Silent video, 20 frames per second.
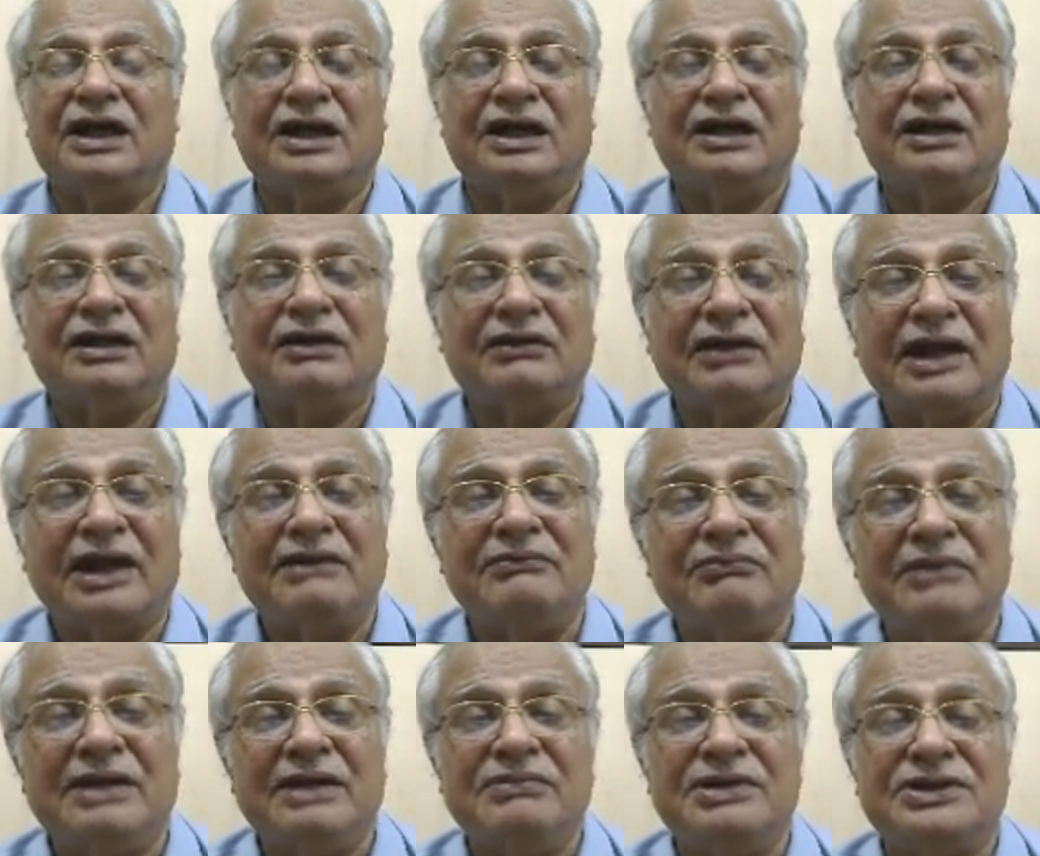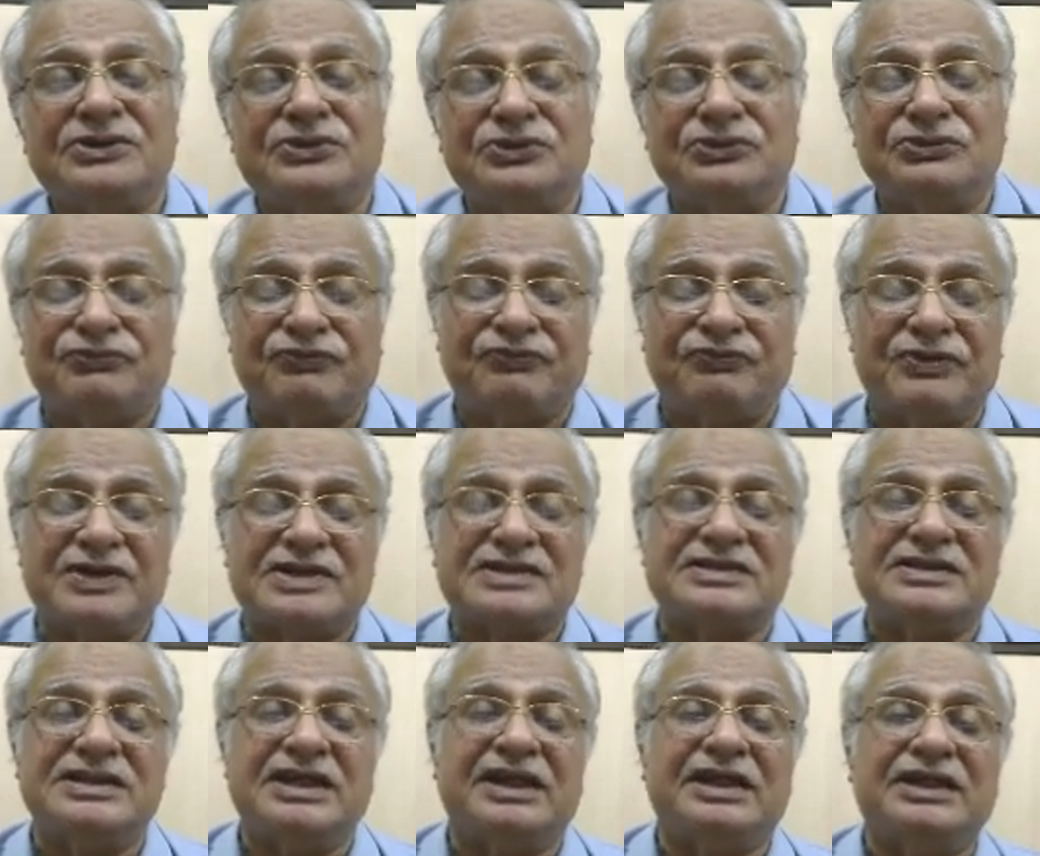and maybe to fix
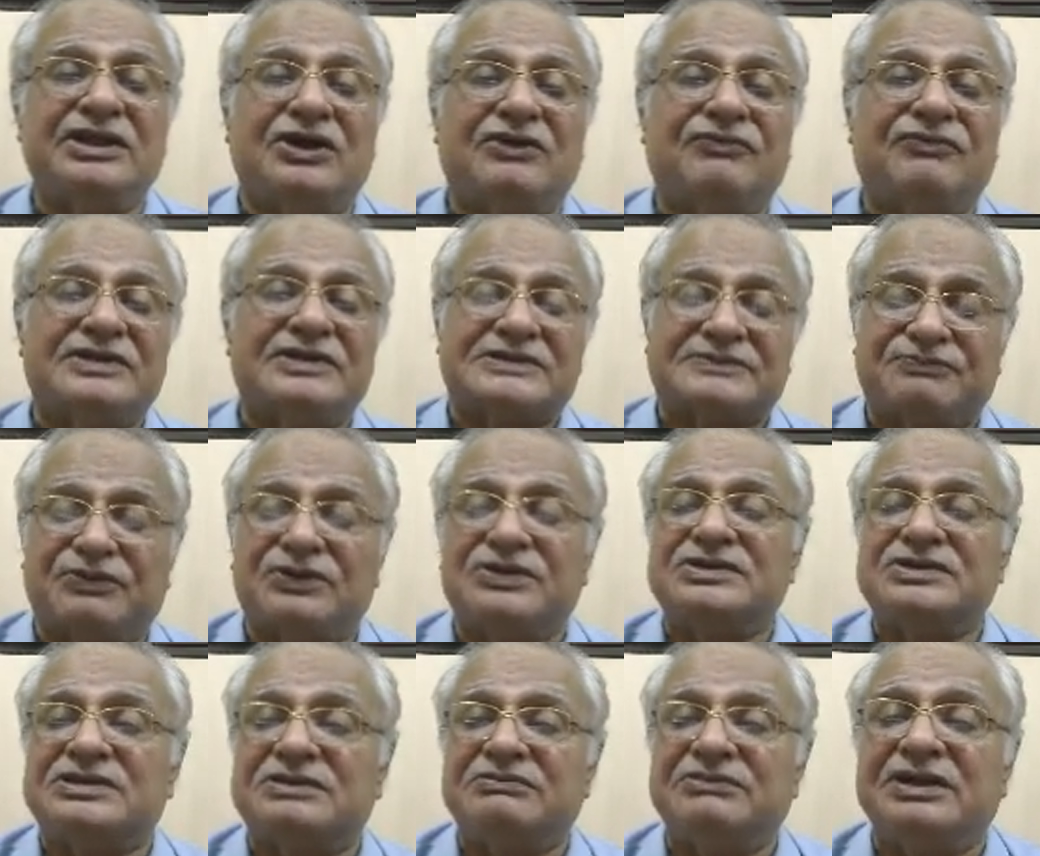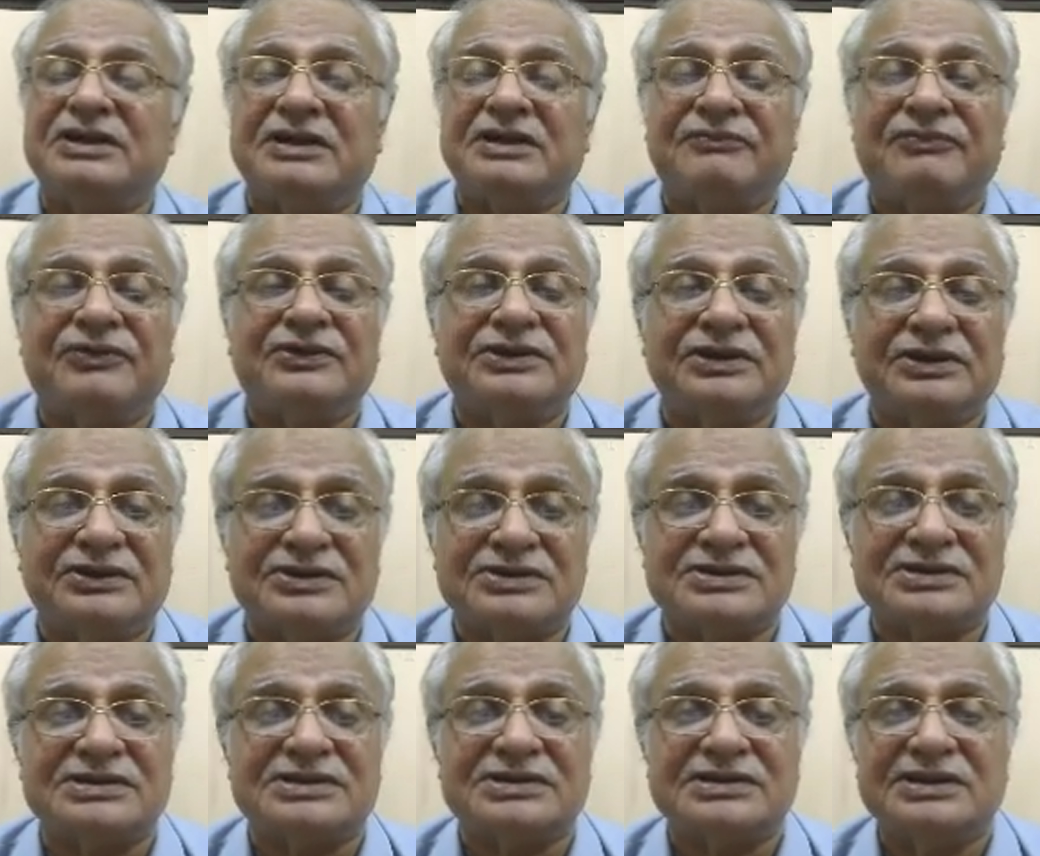the area of responsibility for the
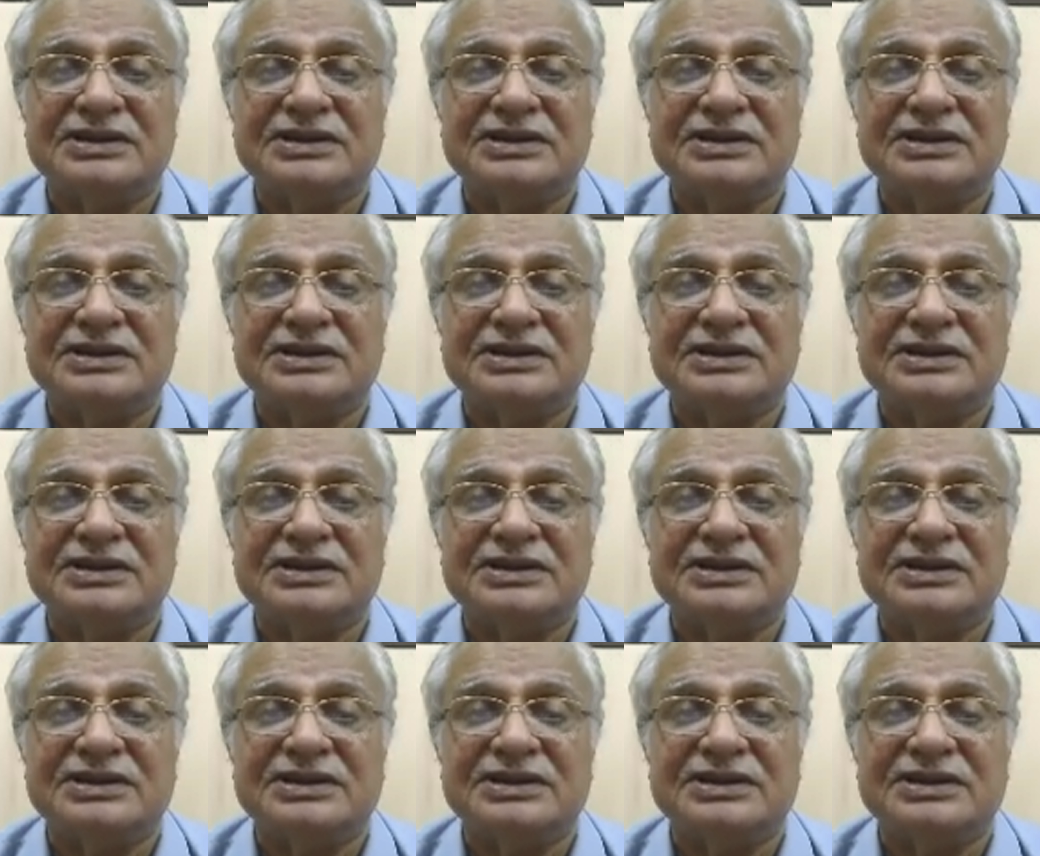losses.